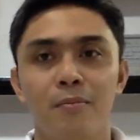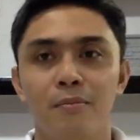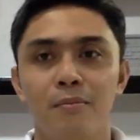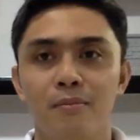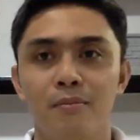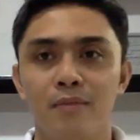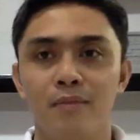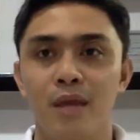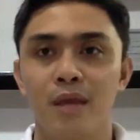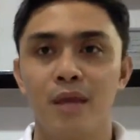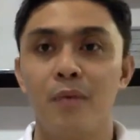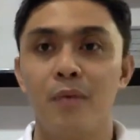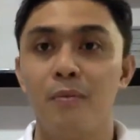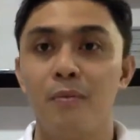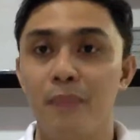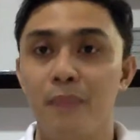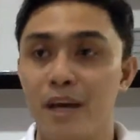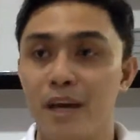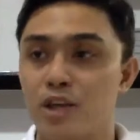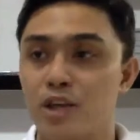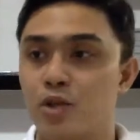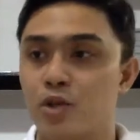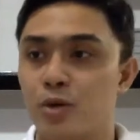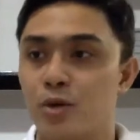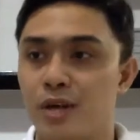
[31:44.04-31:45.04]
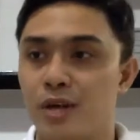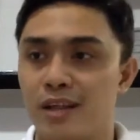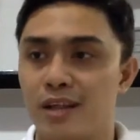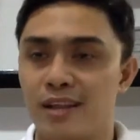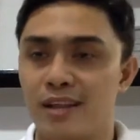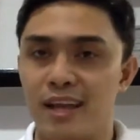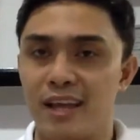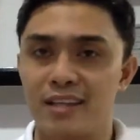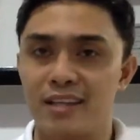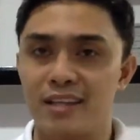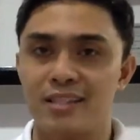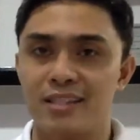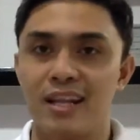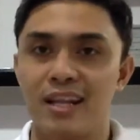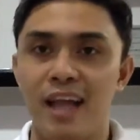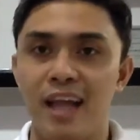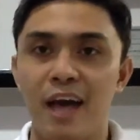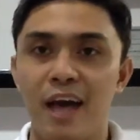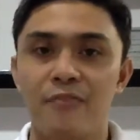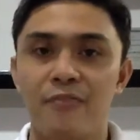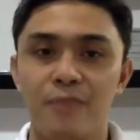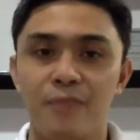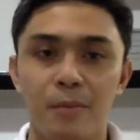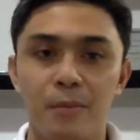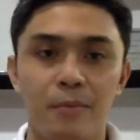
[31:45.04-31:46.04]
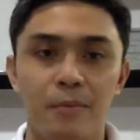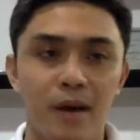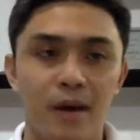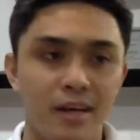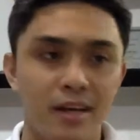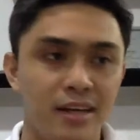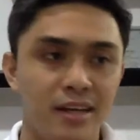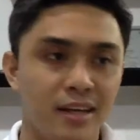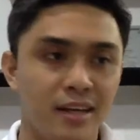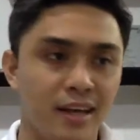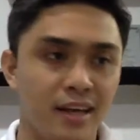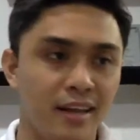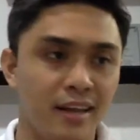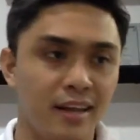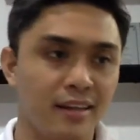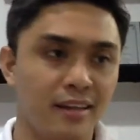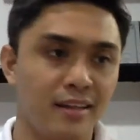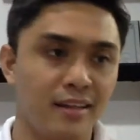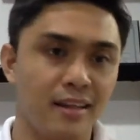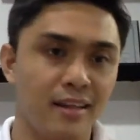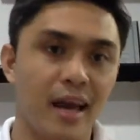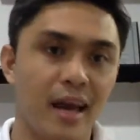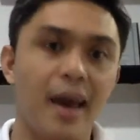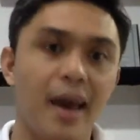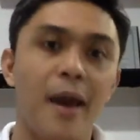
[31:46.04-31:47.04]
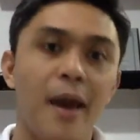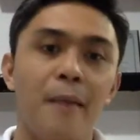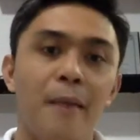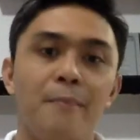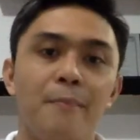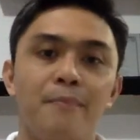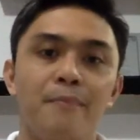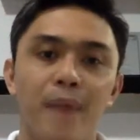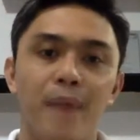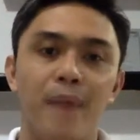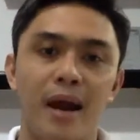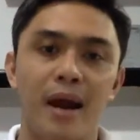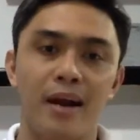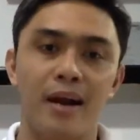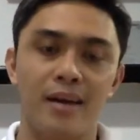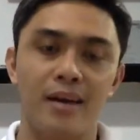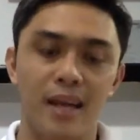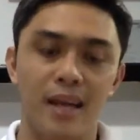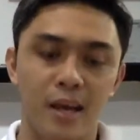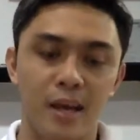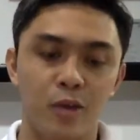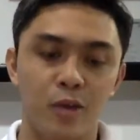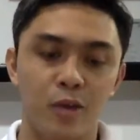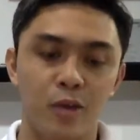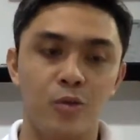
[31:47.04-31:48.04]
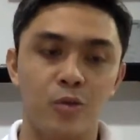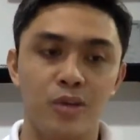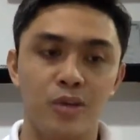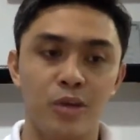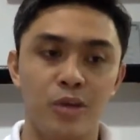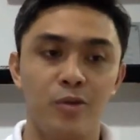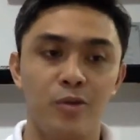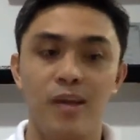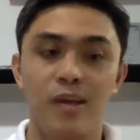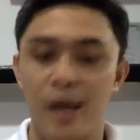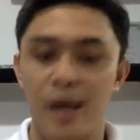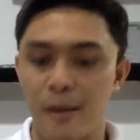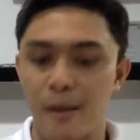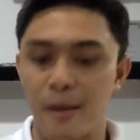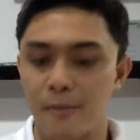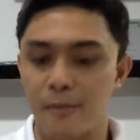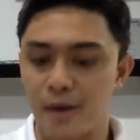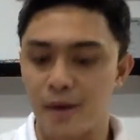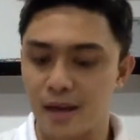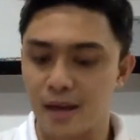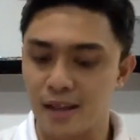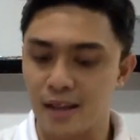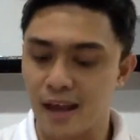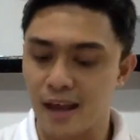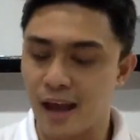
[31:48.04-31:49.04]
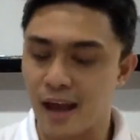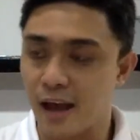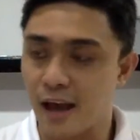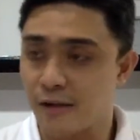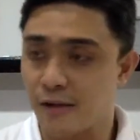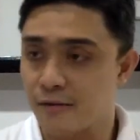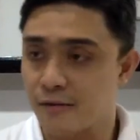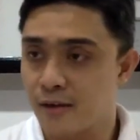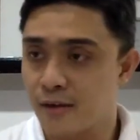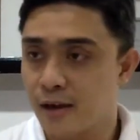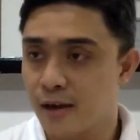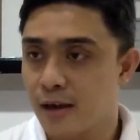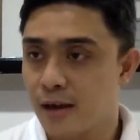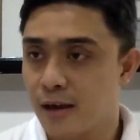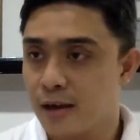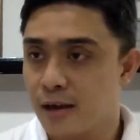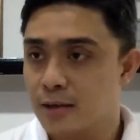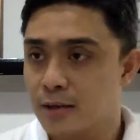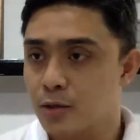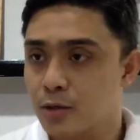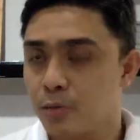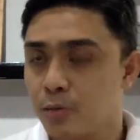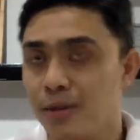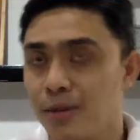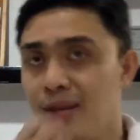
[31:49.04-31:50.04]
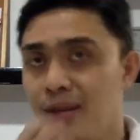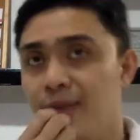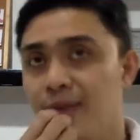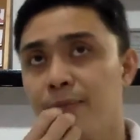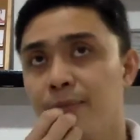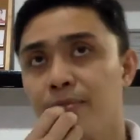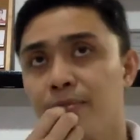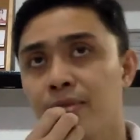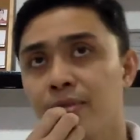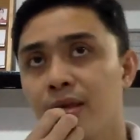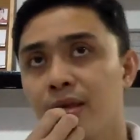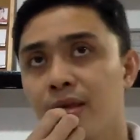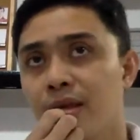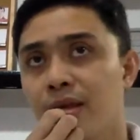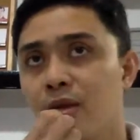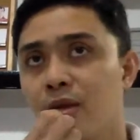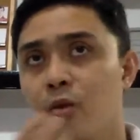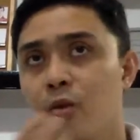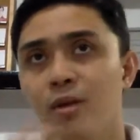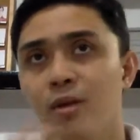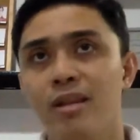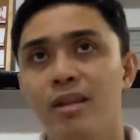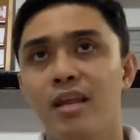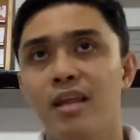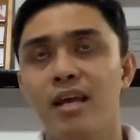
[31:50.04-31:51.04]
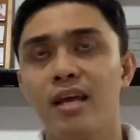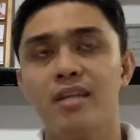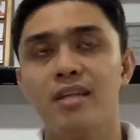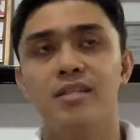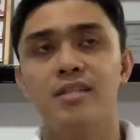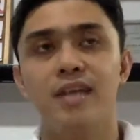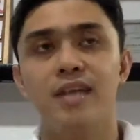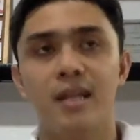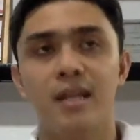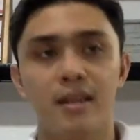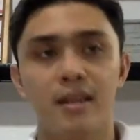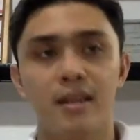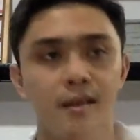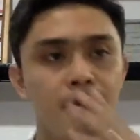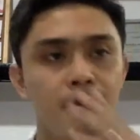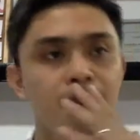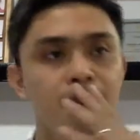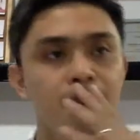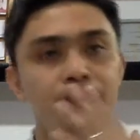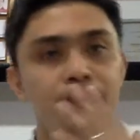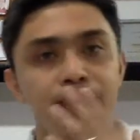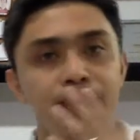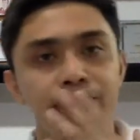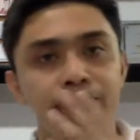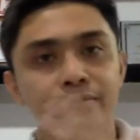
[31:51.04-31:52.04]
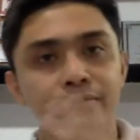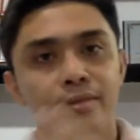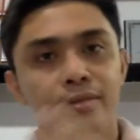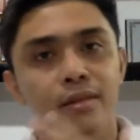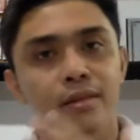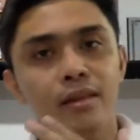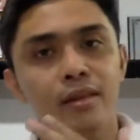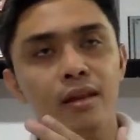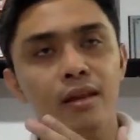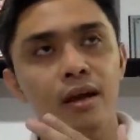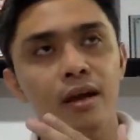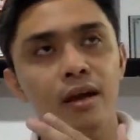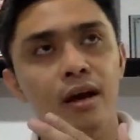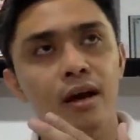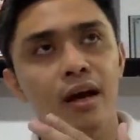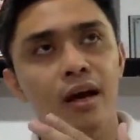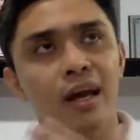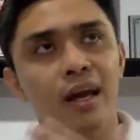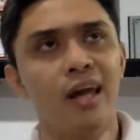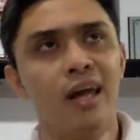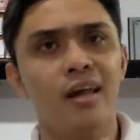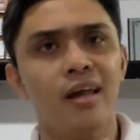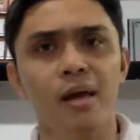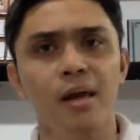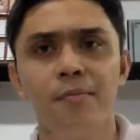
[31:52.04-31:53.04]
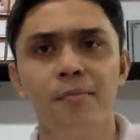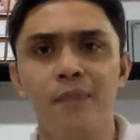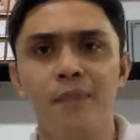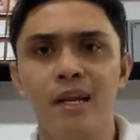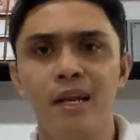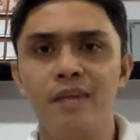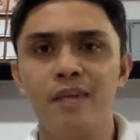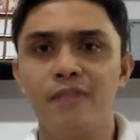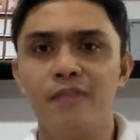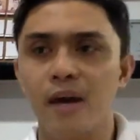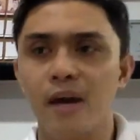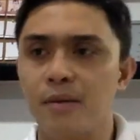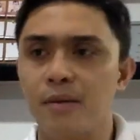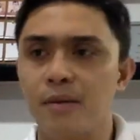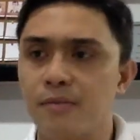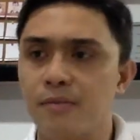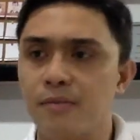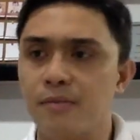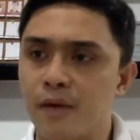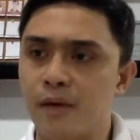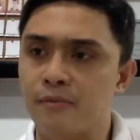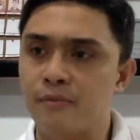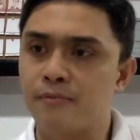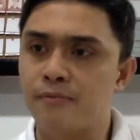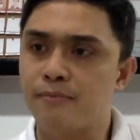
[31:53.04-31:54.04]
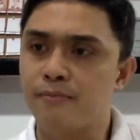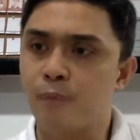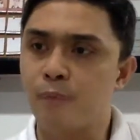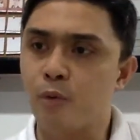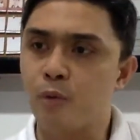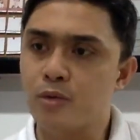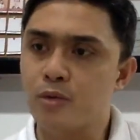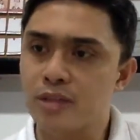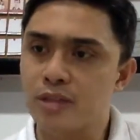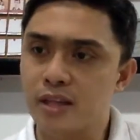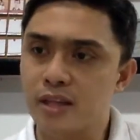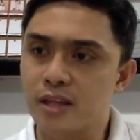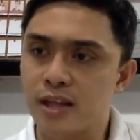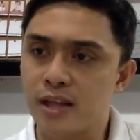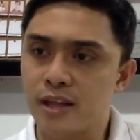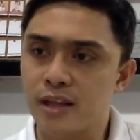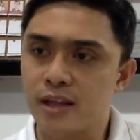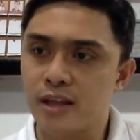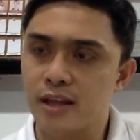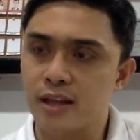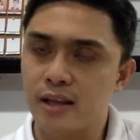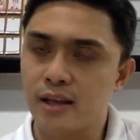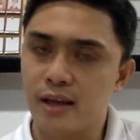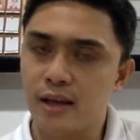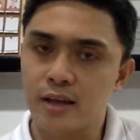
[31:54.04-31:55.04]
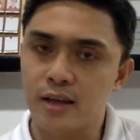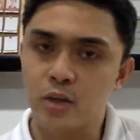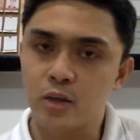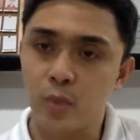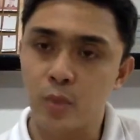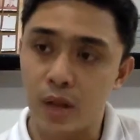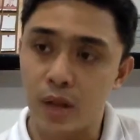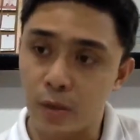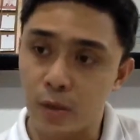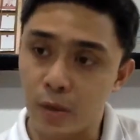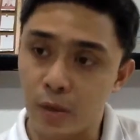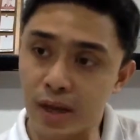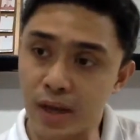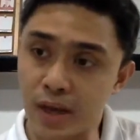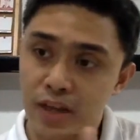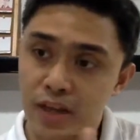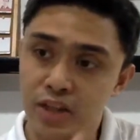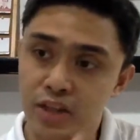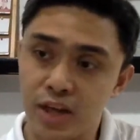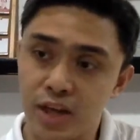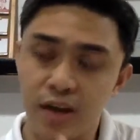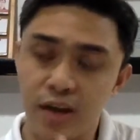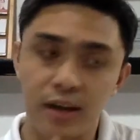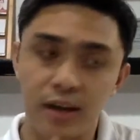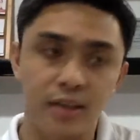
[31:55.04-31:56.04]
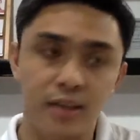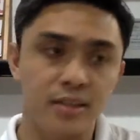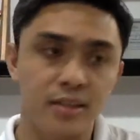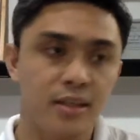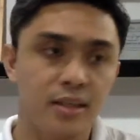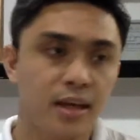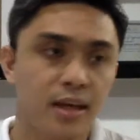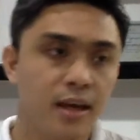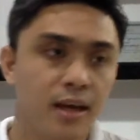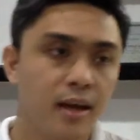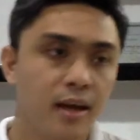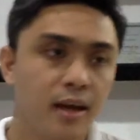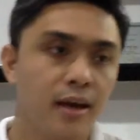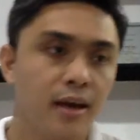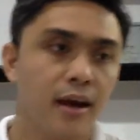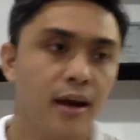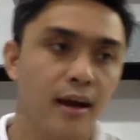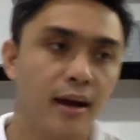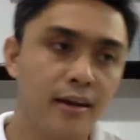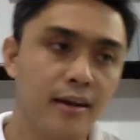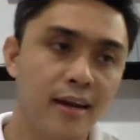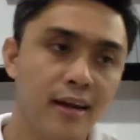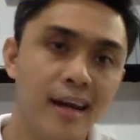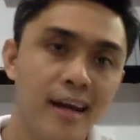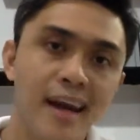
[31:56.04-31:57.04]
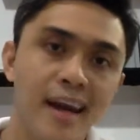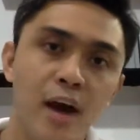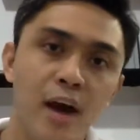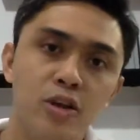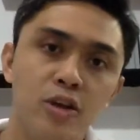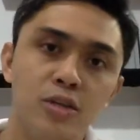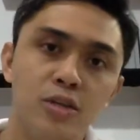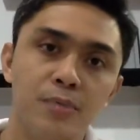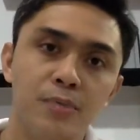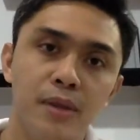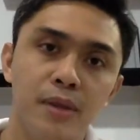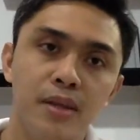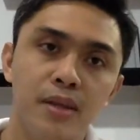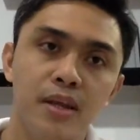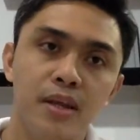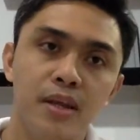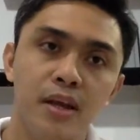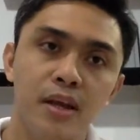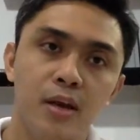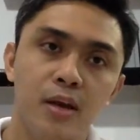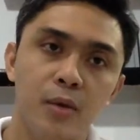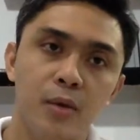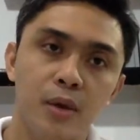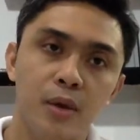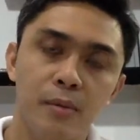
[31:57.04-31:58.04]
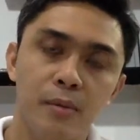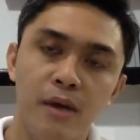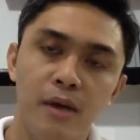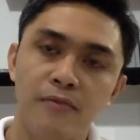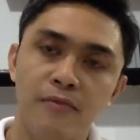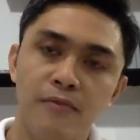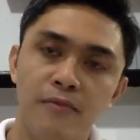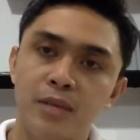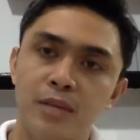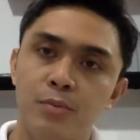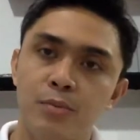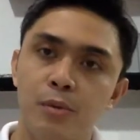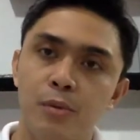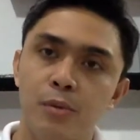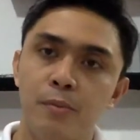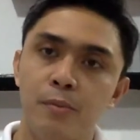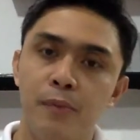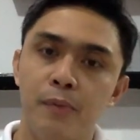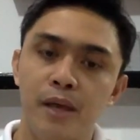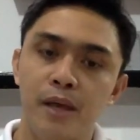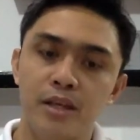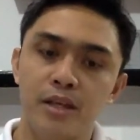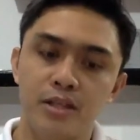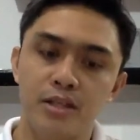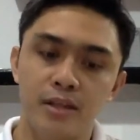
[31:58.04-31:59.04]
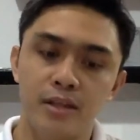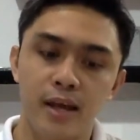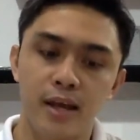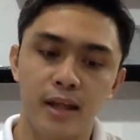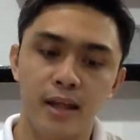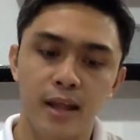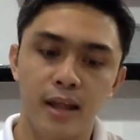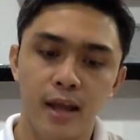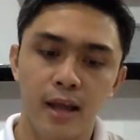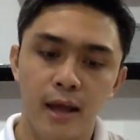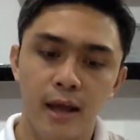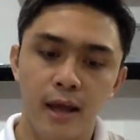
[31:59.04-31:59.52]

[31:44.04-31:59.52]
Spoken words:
they make sure that they still have the money and the empire. They can continue the empire that they have. So meaning, the only thing is that, and I believe I posted it as well when I shared this, the announcement here in my Facebook page, that